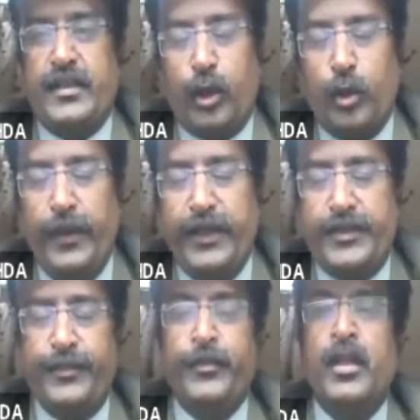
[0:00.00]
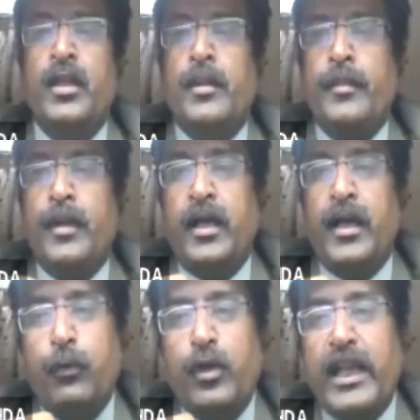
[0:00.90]
documents.
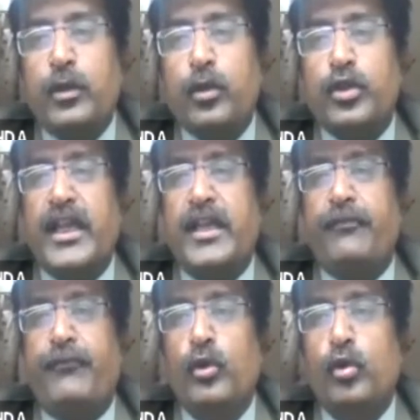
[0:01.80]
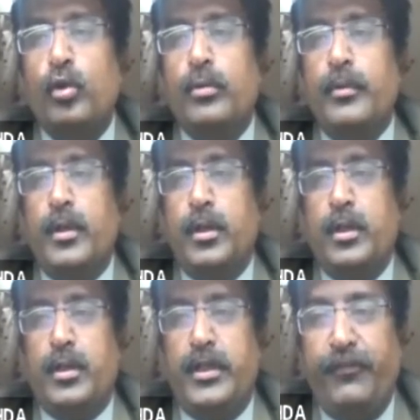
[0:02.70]
I would like to share few
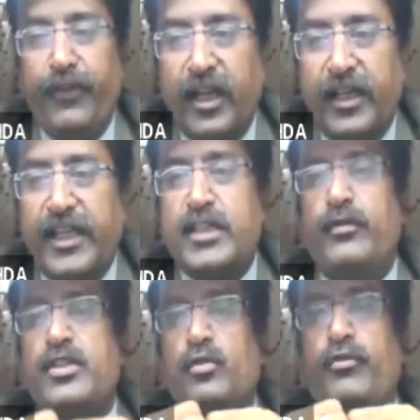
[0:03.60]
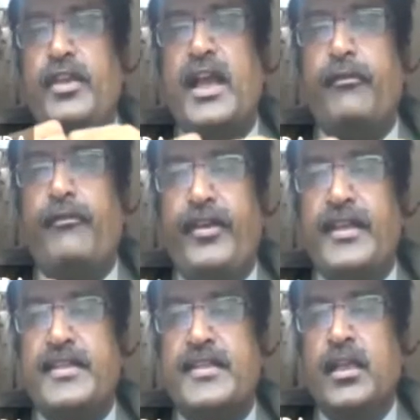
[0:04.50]
difficulties which we have
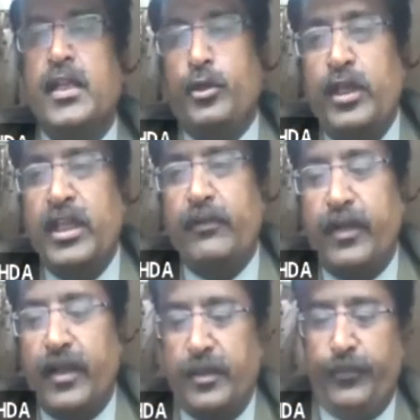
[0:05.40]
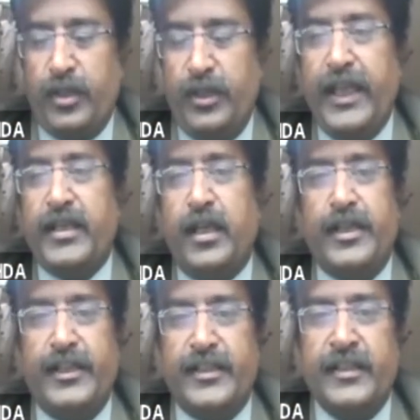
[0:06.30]
faced during our NAAC
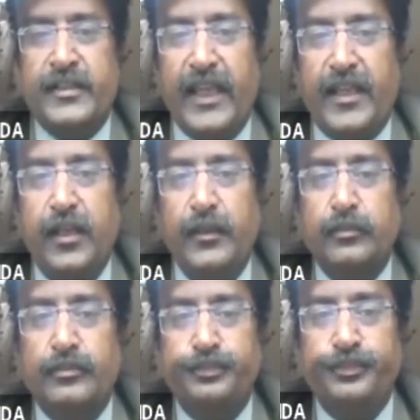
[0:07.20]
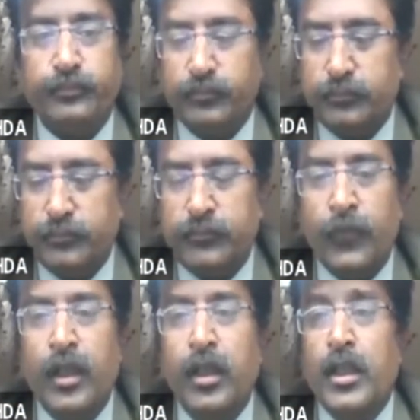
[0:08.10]
accreditation cycle.
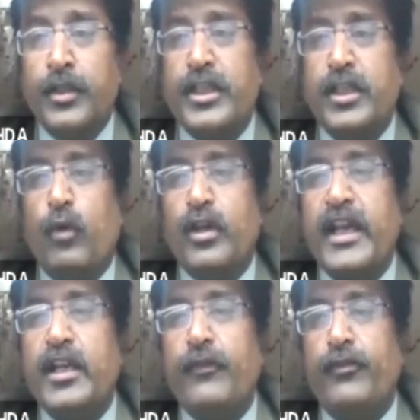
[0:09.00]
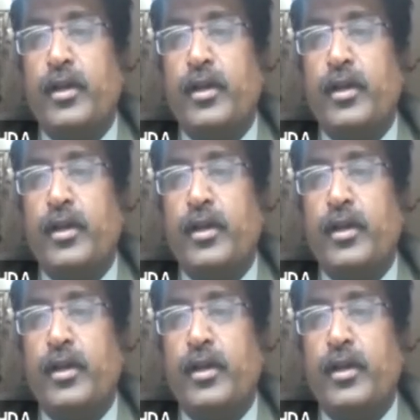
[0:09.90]
See what kind of